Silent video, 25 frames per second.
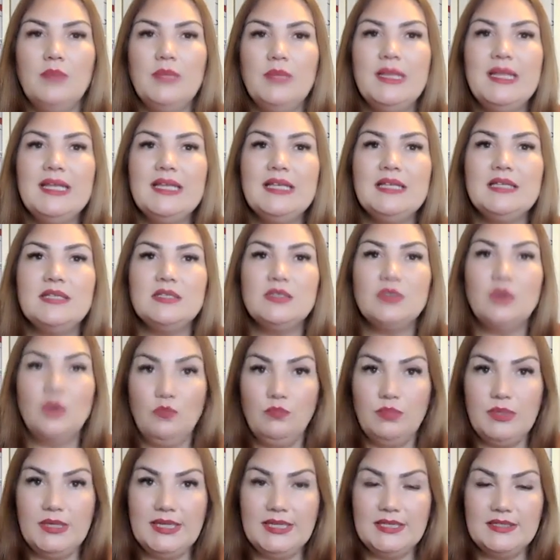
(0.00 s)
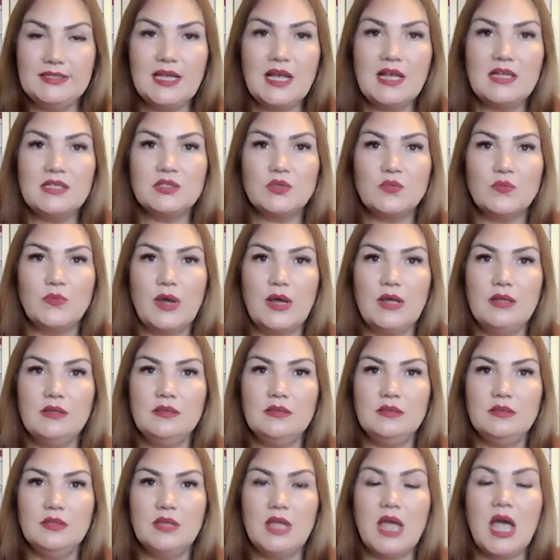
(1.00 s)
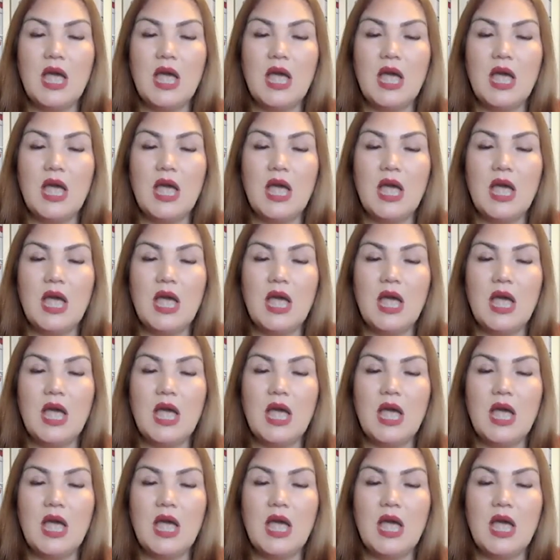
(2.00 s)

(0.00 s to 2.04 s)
Please complete task one